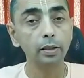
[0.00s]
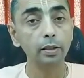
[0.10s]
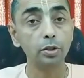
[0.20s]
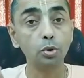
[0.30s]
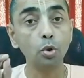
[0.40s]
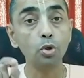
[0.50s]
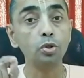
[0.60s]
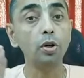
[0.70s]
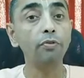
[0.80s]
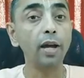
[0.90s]
the
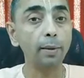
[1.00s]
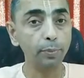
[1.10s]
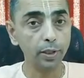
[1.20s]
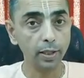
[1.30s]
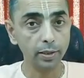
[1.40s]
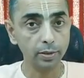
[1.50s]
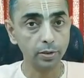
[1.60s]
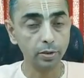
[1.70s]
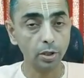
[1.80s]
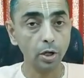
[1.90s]
source of
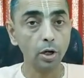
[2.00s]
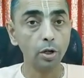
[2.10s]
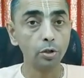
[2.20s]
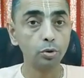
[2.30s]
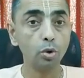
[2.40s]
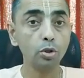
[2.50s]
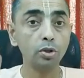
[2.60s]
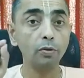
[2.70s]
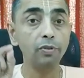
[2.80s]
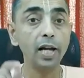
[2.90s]
happiness, source
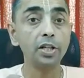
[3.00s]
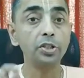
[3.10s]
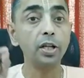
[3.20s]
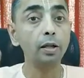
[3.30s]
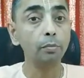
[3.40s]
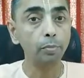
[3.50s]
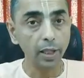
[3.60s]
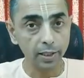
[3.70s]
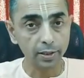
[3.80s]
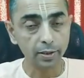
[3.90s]
of lasting
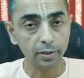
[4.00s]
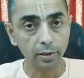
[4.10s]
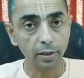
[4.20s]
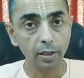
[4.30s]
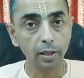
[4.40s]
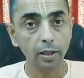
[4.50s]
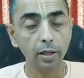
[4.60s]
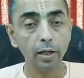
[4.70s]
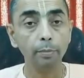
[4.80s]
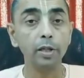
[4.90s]
bliss.
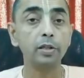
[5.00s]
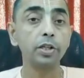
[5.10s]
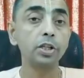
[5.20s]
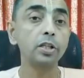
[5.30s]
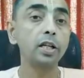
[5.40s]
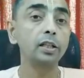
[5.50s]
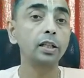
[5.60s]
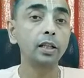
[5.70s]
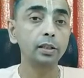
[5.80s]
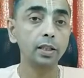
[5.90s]
But Krishna in the
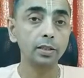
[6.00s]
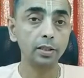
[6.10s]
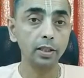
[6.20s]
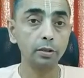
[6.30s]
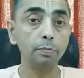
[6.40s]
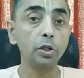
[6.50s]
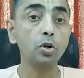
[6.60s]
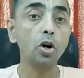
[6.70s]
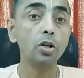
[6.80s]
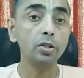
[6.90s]
Gita says,
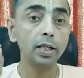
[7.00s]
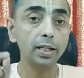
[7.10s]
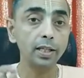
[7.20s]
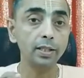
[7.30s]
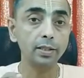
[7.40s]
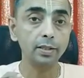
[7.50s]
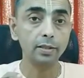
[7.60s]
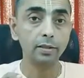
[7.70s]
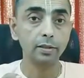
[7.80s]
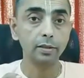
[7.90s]
because it
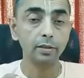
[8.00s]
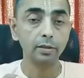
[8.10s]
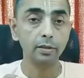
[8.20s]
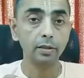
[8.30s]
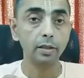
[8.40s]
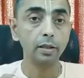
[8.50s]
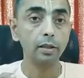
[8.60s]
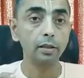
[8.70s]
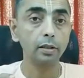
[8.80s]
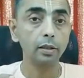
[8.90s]
is
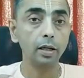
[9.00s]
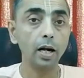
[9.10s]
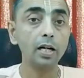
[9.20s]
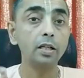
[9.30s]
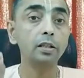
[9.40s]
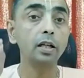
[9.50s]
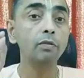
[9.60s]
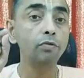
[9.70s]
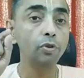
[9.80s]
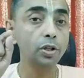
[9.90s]
under the
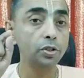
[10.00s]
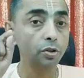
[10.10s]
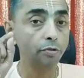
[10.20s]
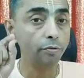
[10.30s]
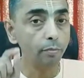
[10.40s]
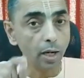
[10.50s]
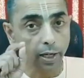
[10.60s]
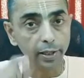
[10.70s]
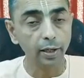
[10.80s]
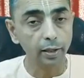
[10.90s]
influence of
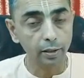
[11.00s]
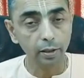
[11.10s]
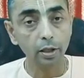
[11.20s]
Maya,